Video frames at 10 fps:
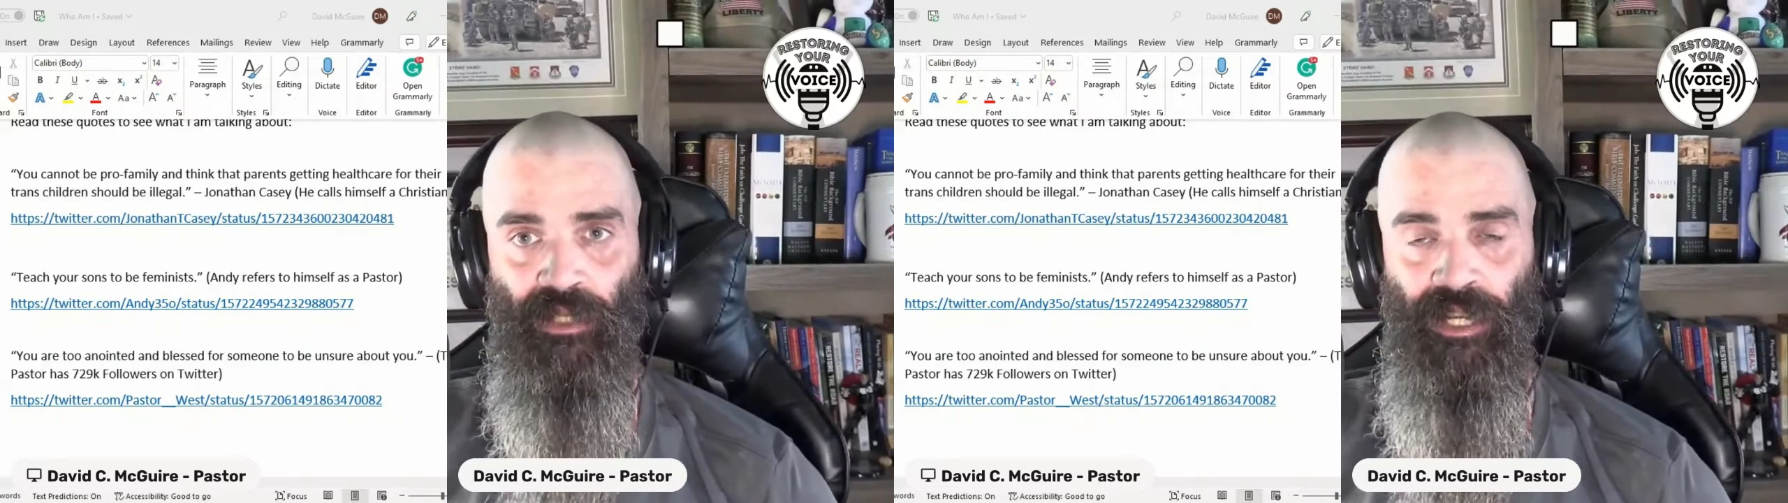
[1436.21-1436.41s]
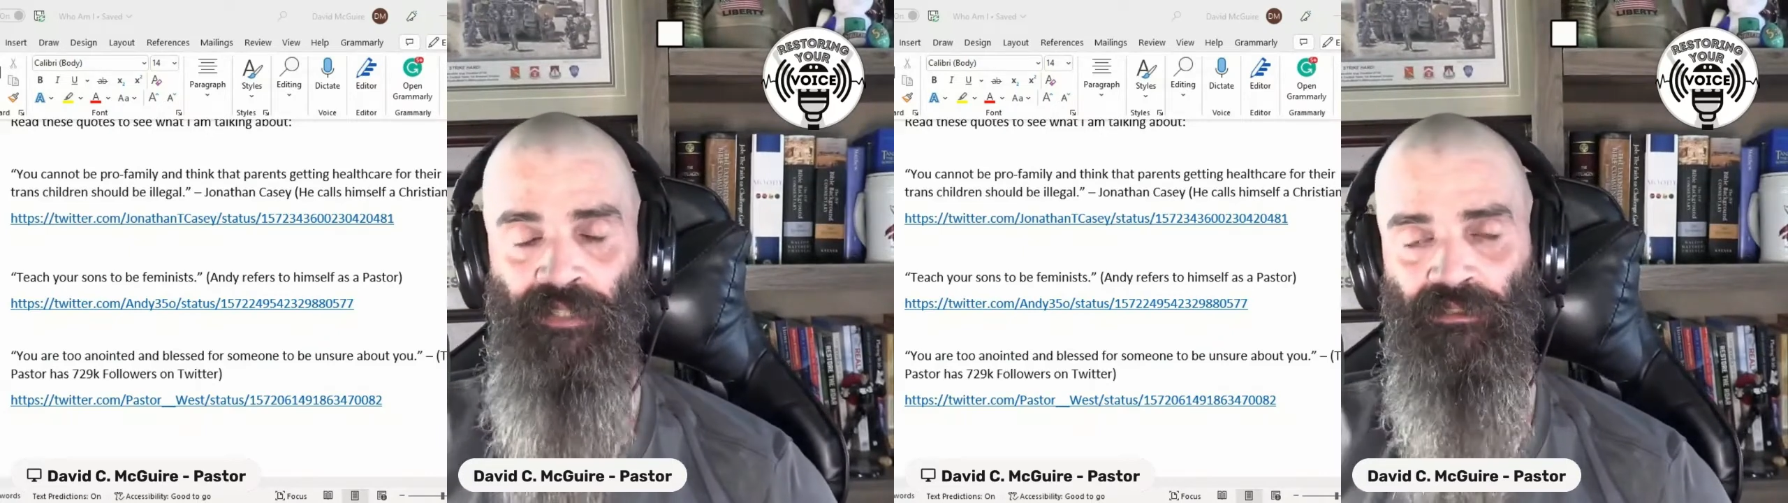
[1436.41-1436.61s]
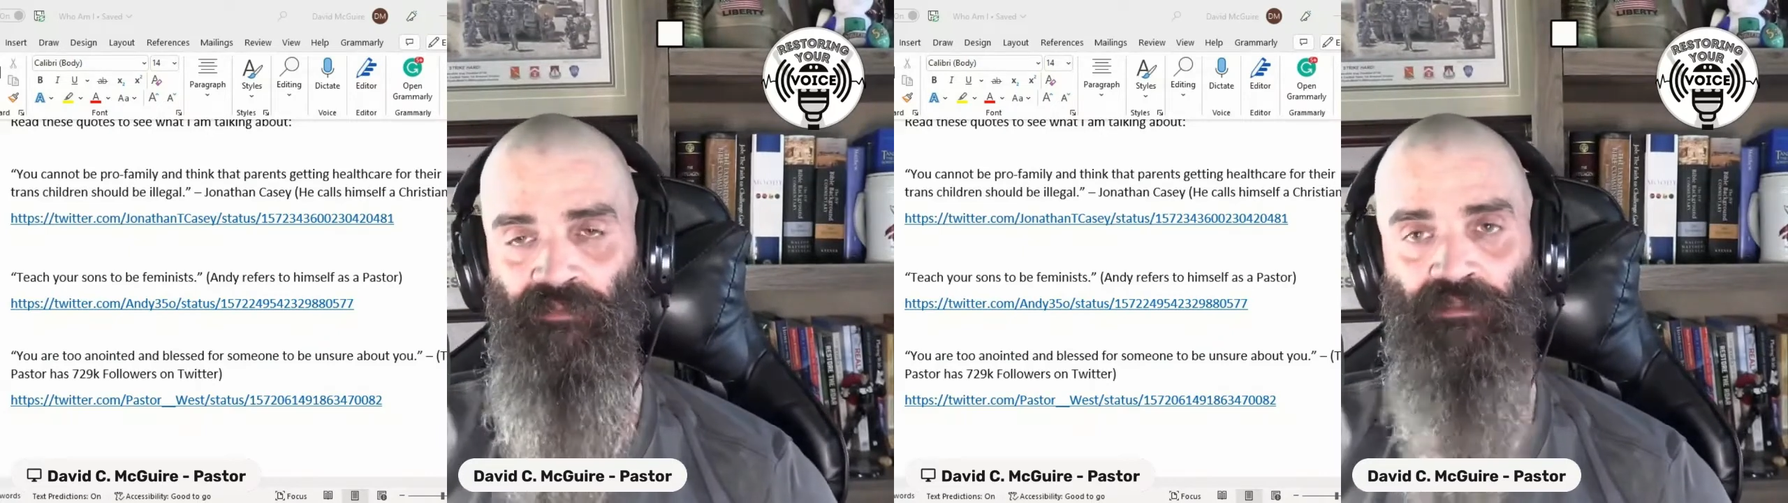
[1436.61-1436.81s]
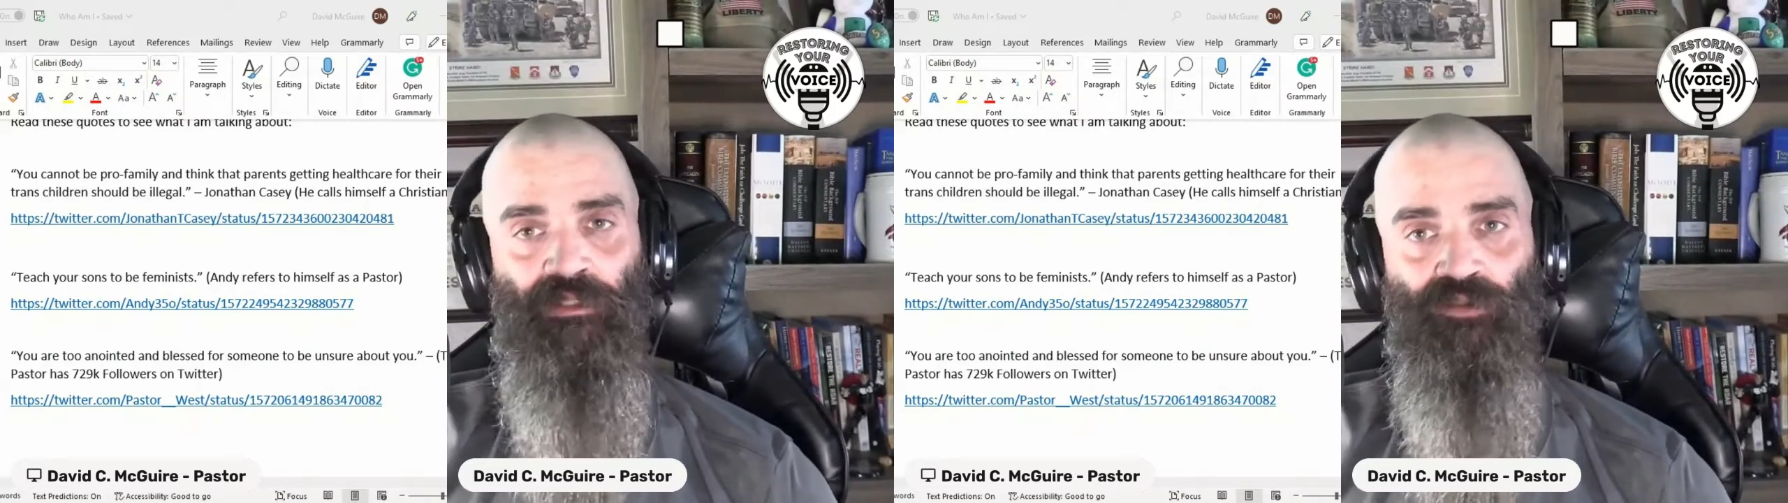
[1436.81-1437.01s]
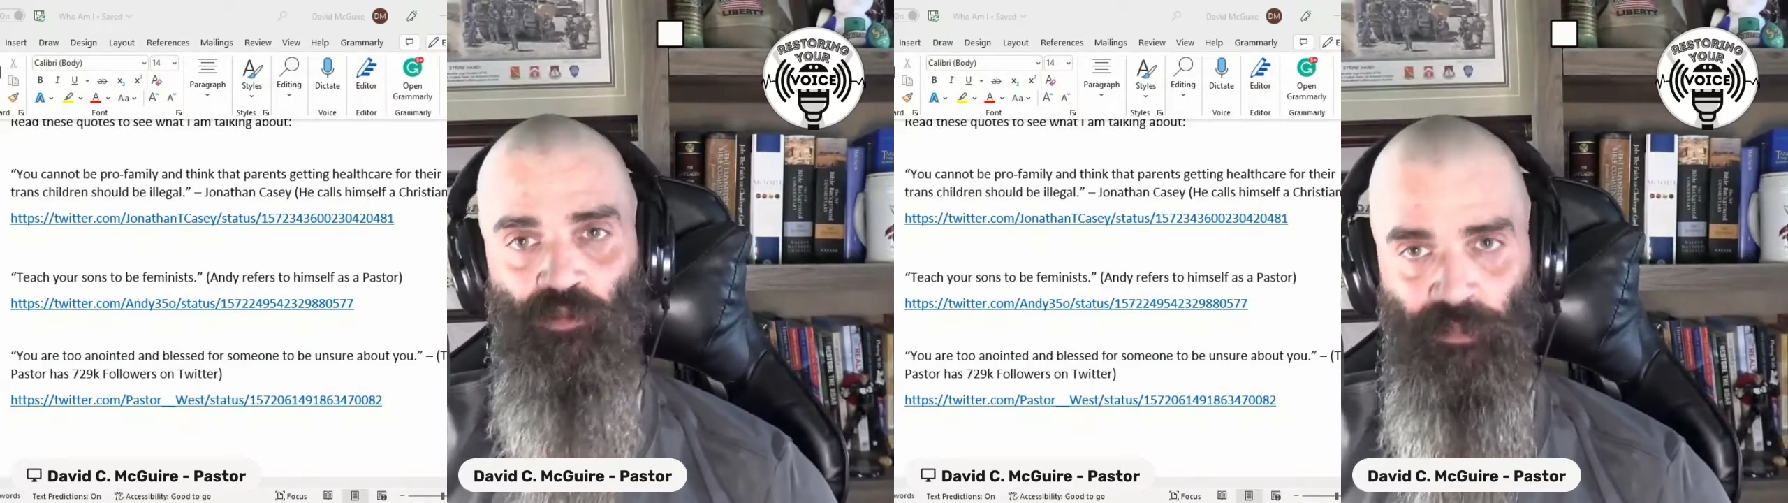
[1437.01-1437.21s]
and live in
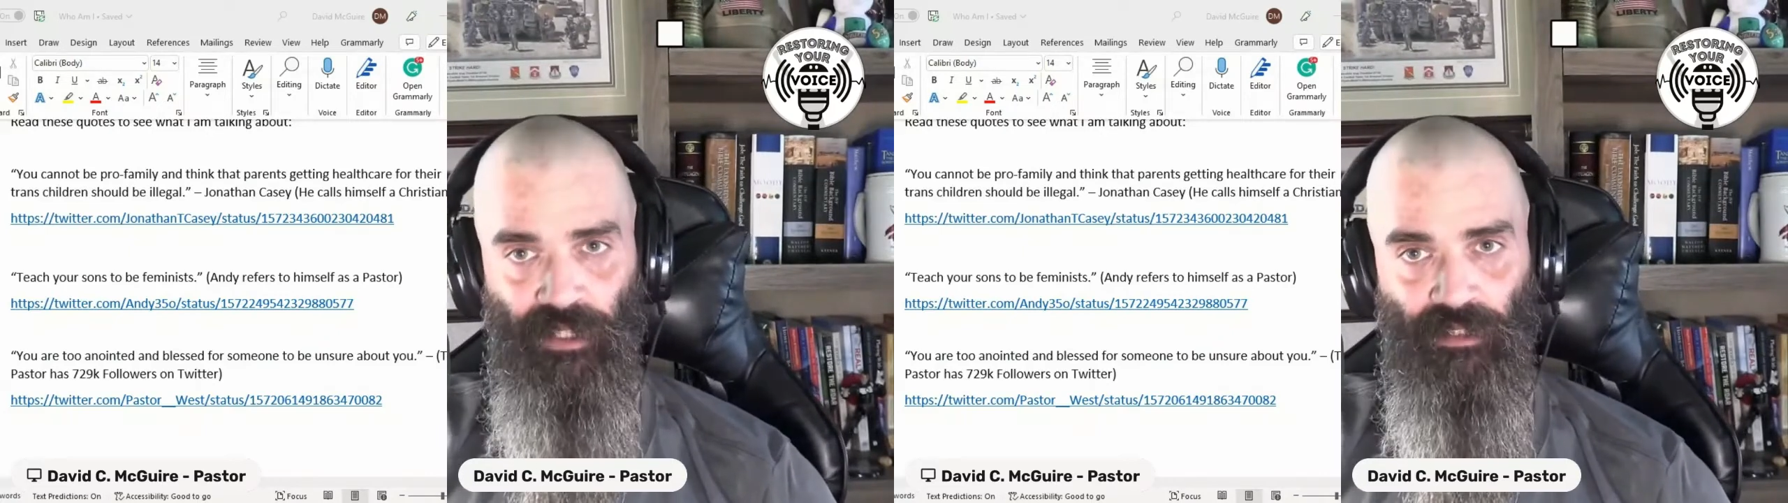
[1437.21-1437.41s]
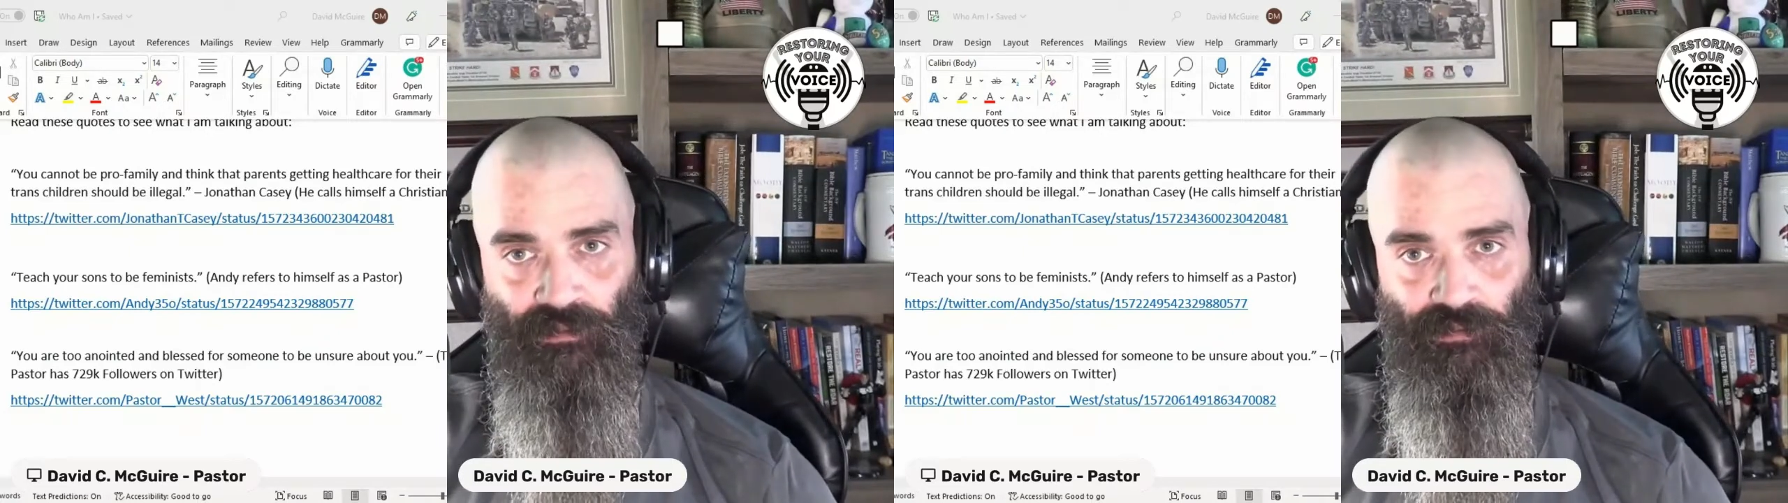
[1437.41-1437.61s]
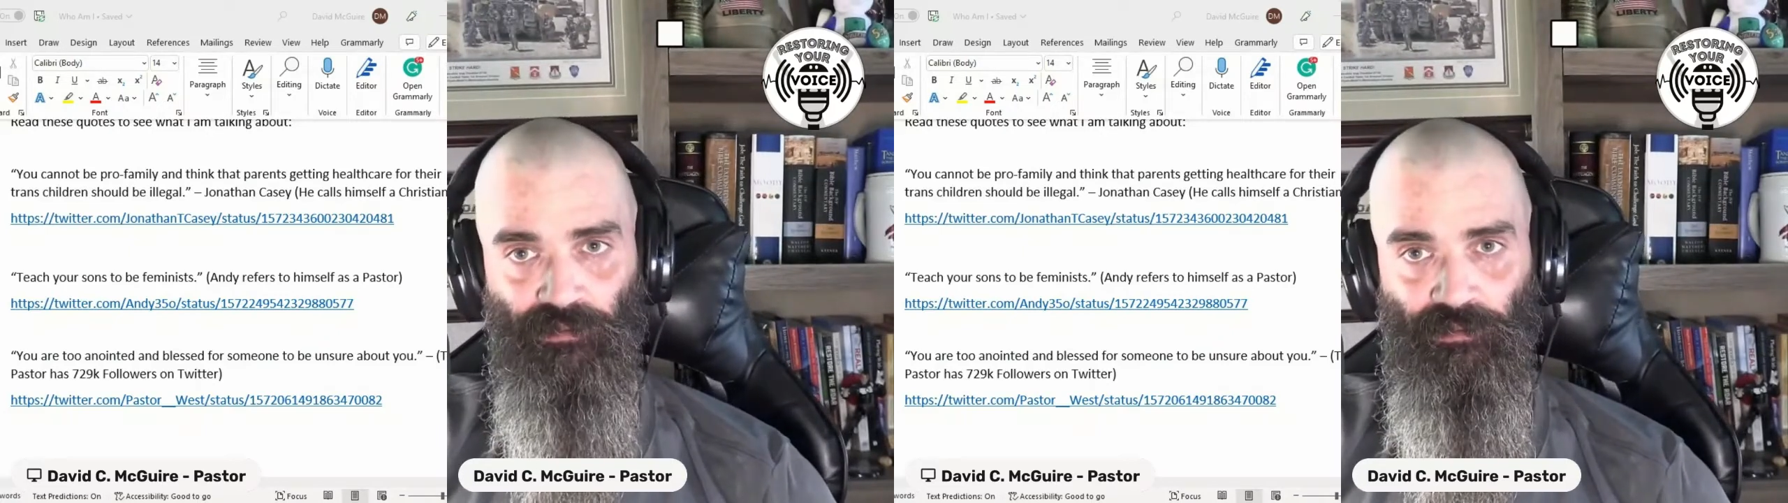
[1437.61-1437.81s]
disobedience.